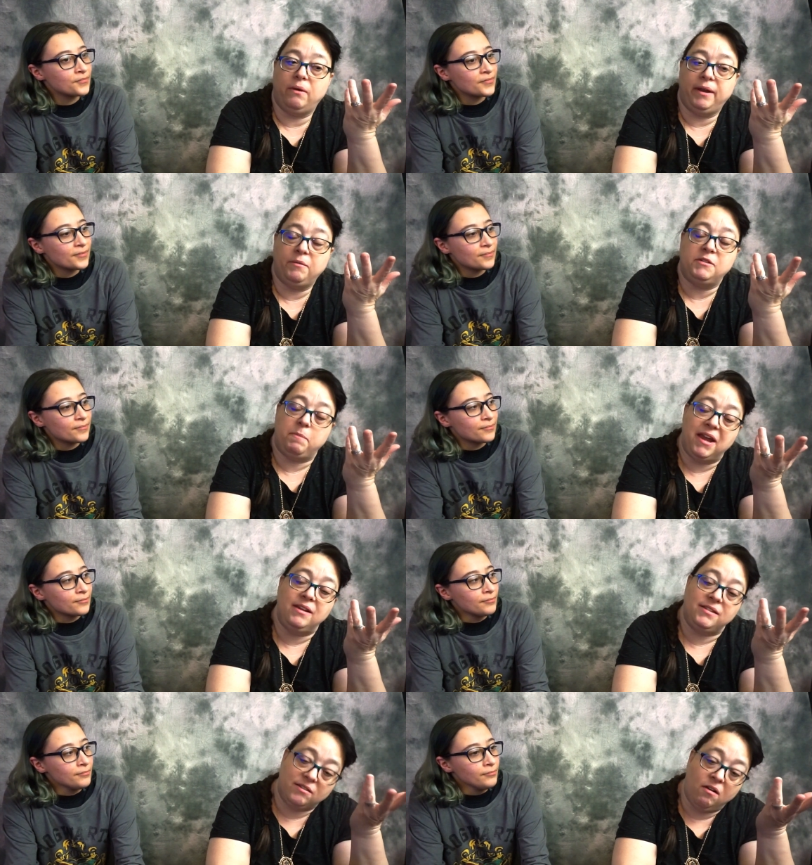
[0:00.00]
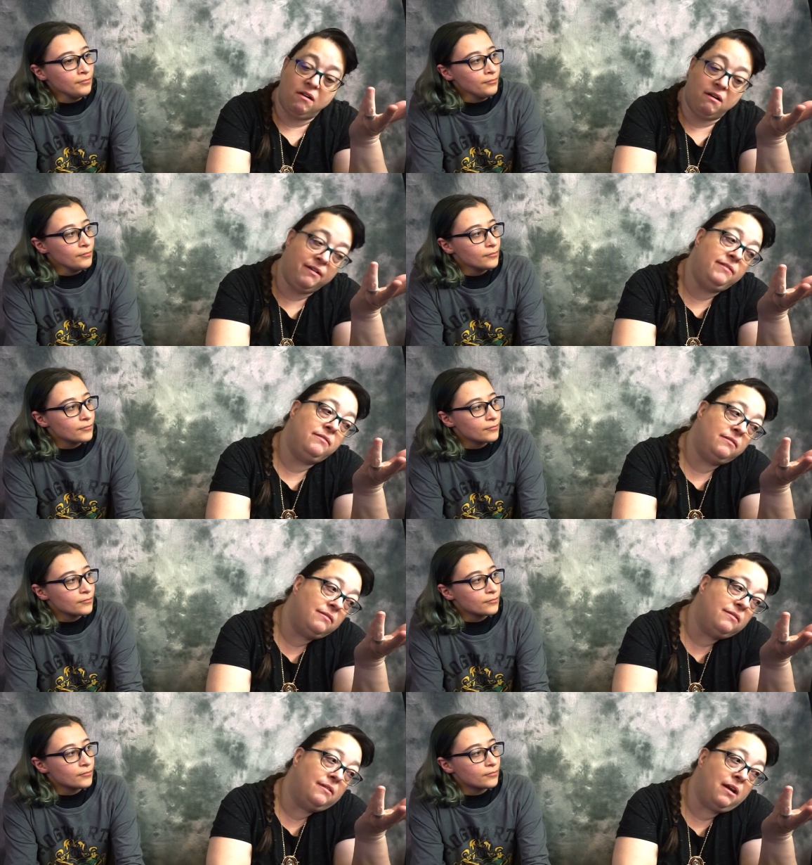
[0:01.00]
Speaker 1: it was based
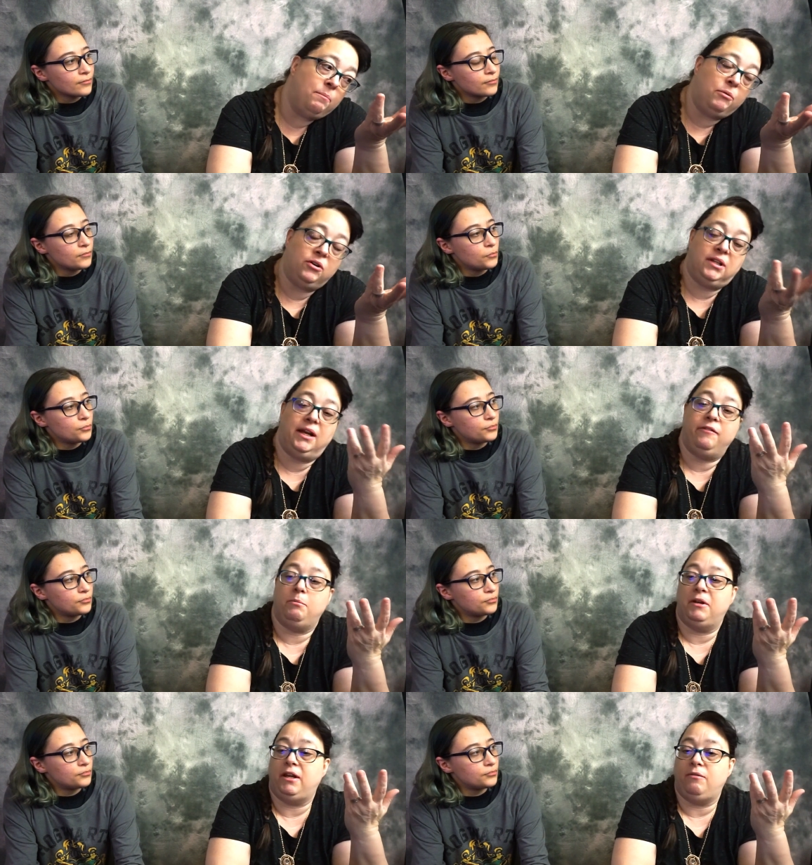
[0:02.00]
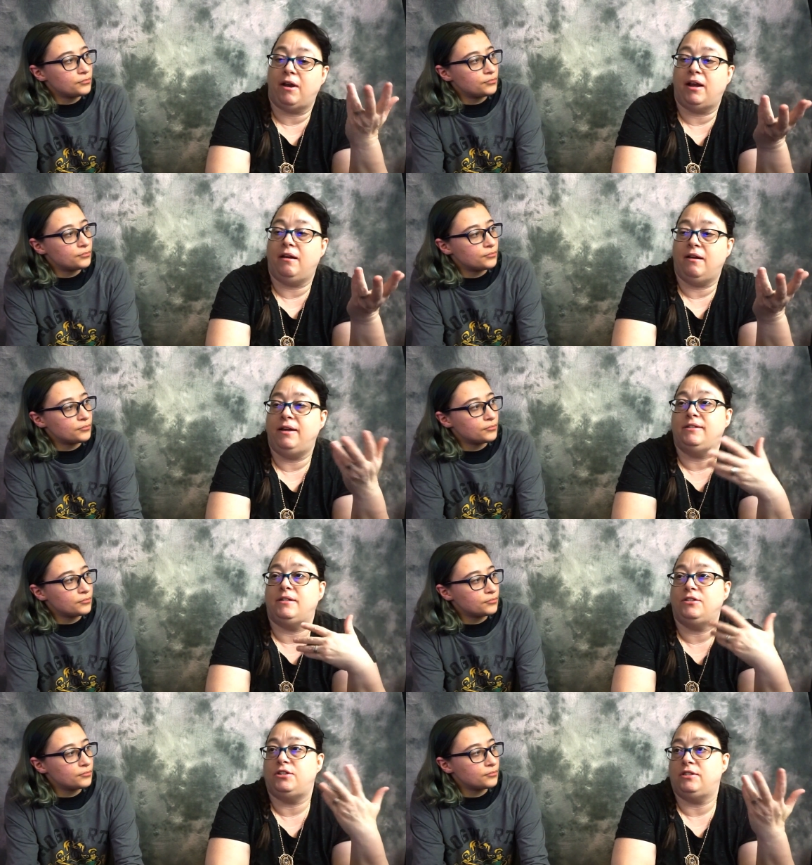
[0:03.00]
on a book that everybody recognized
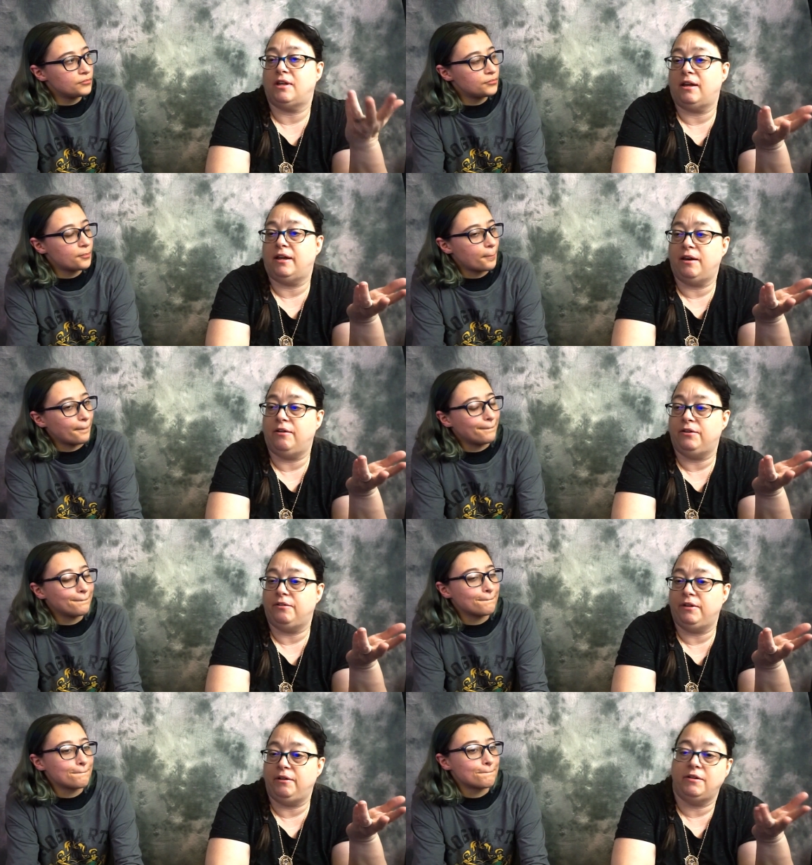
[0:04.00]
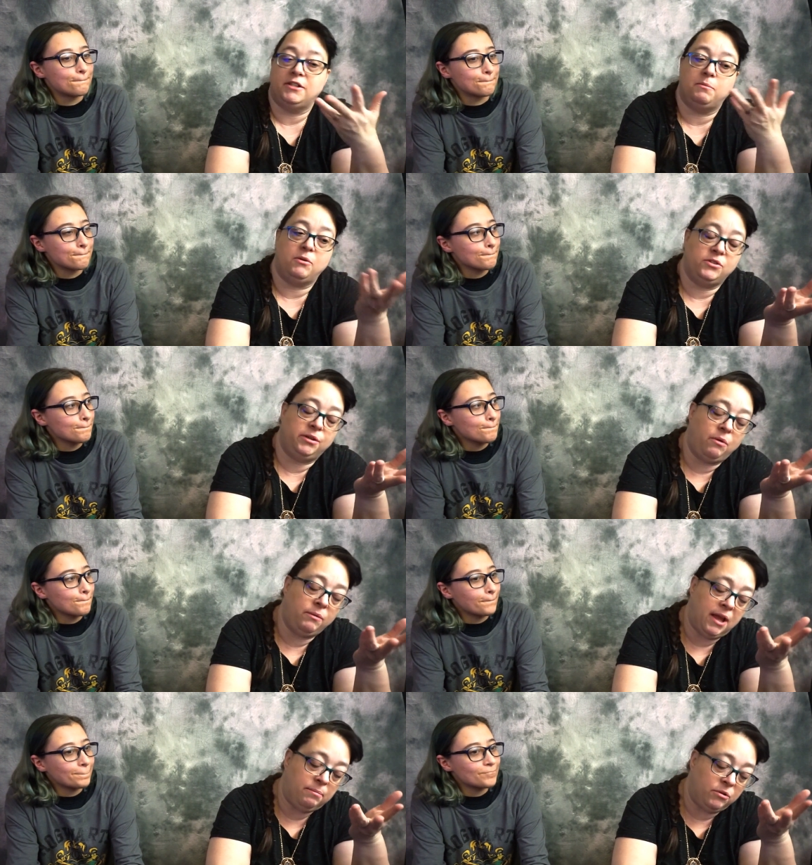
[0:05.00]
and she's got a character mm -hmm. in there that mm-hmm. supposedly
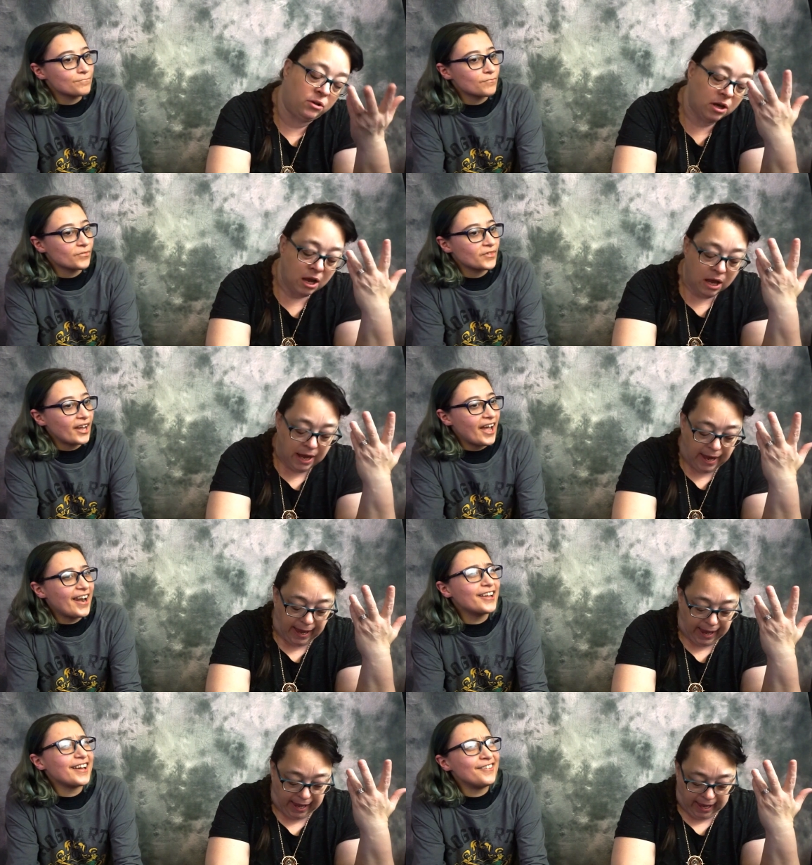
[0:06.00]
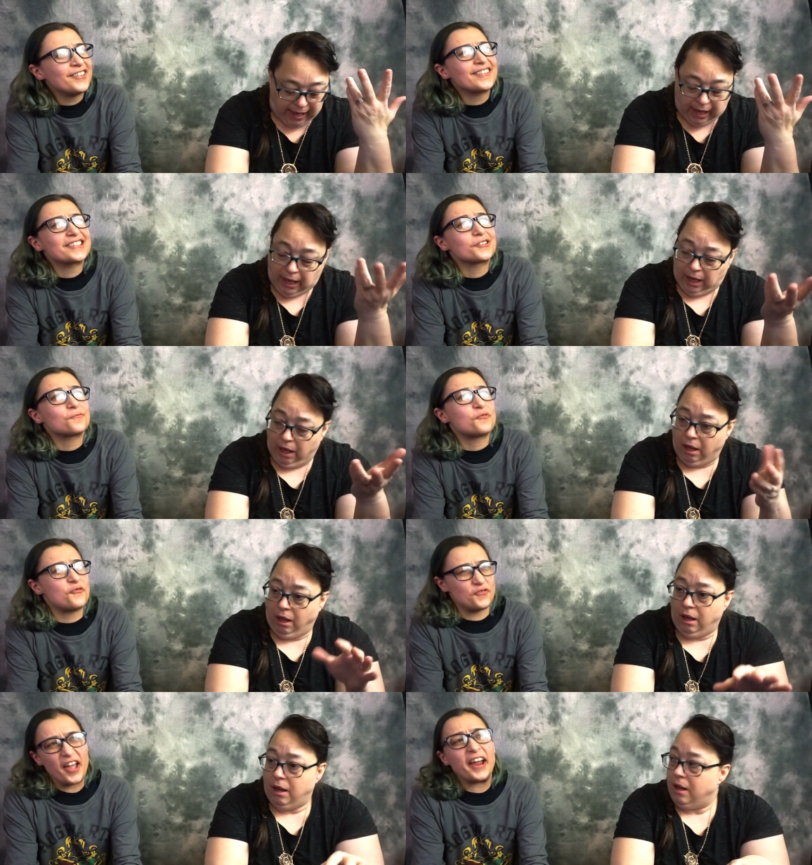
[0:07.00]
wrote that book and I, I think that's a
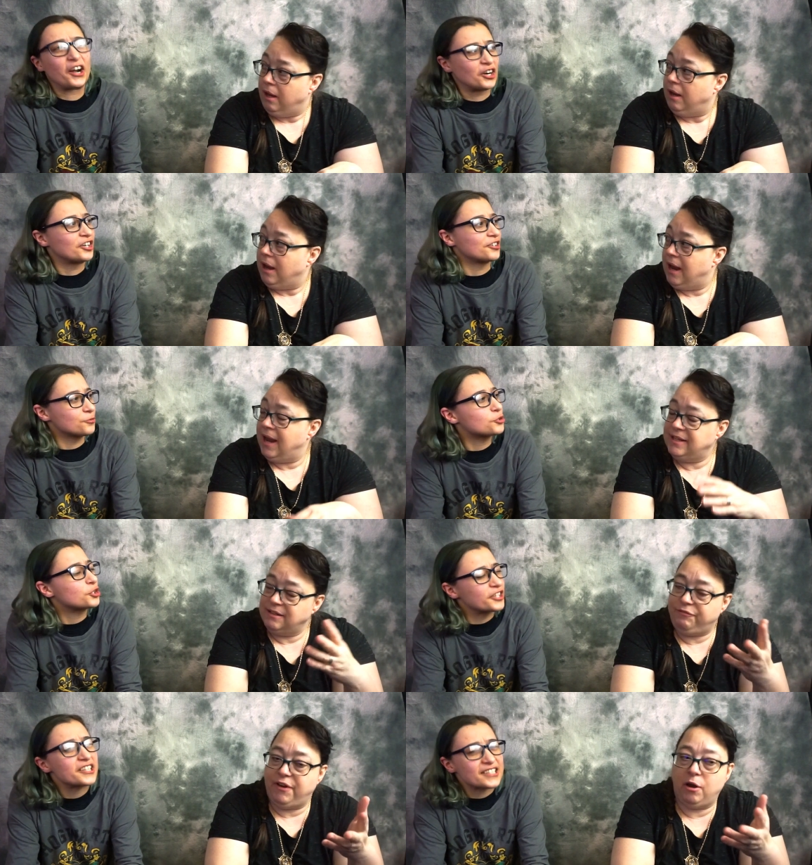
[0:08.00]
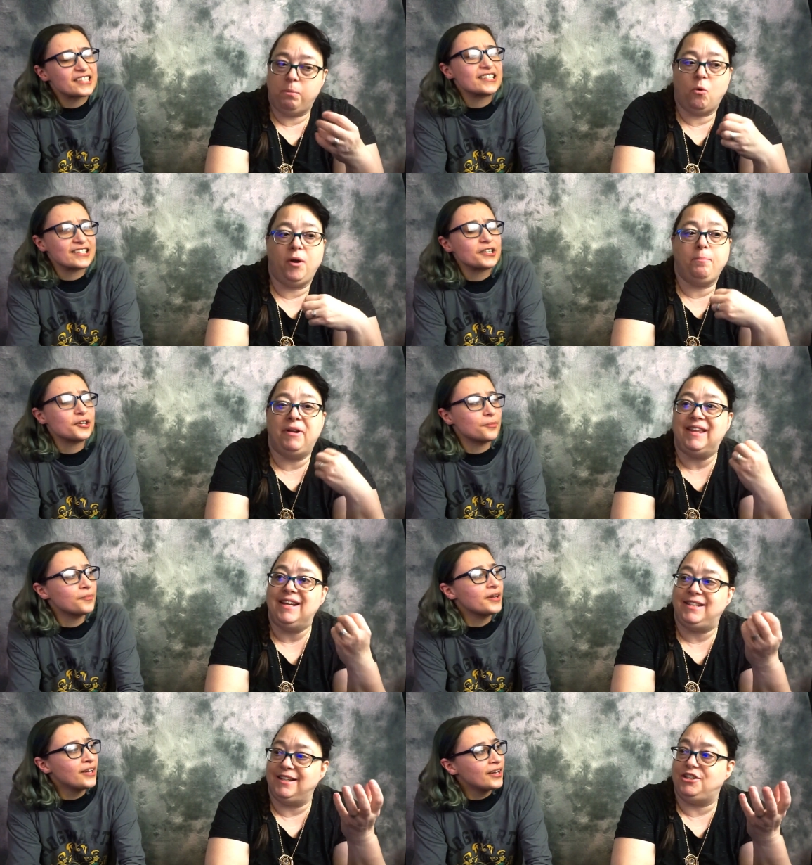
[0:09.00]
fair it's criticism. A fair point, but
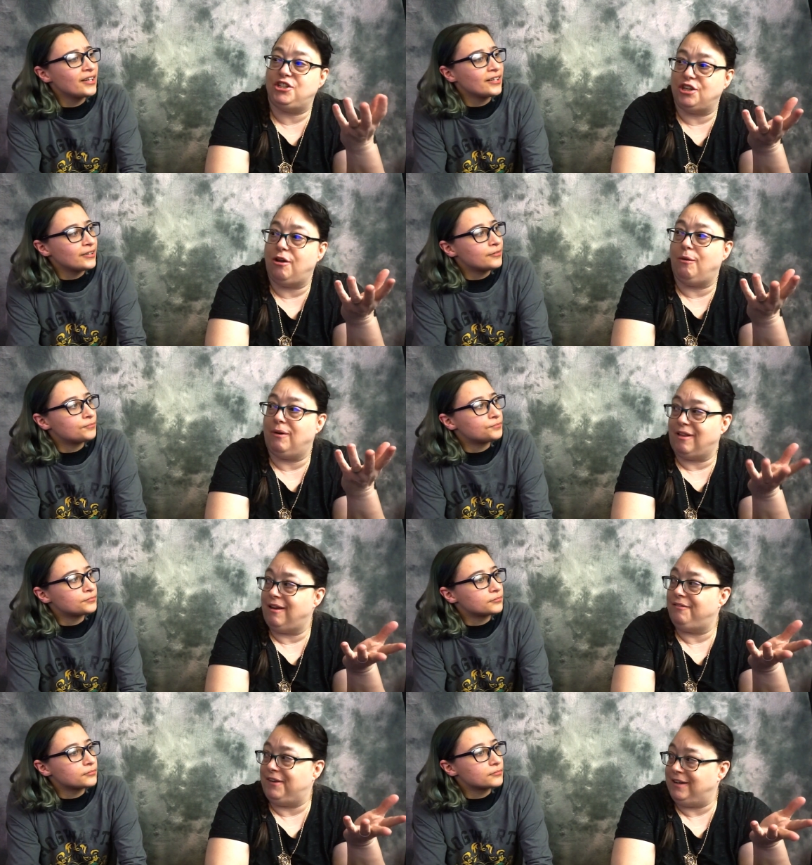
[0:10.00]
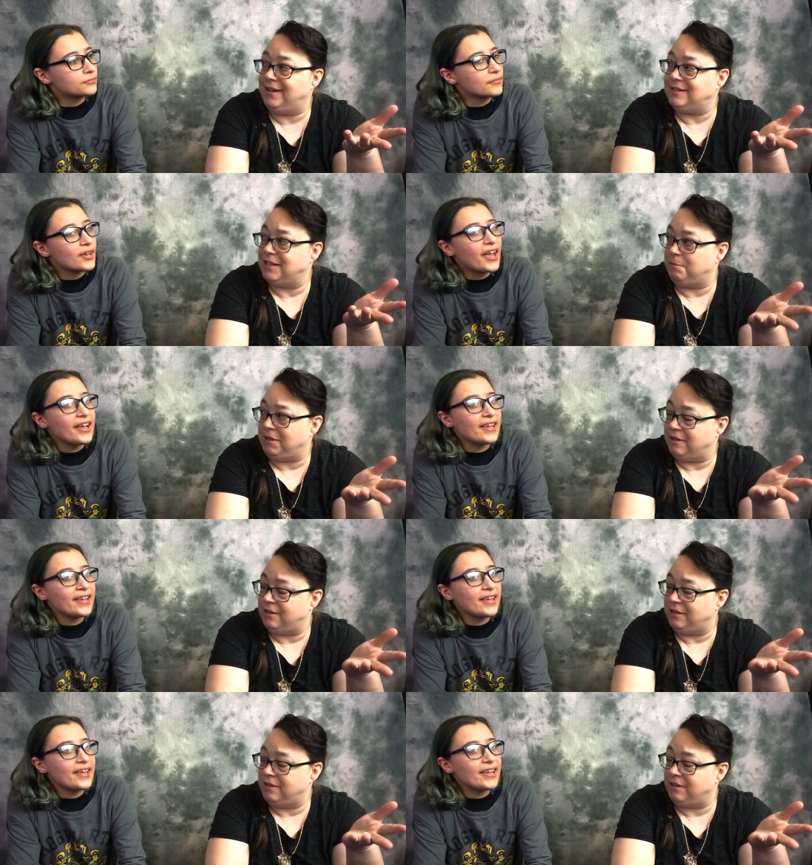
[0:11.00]
they did show a lot of Fantastic Beasts.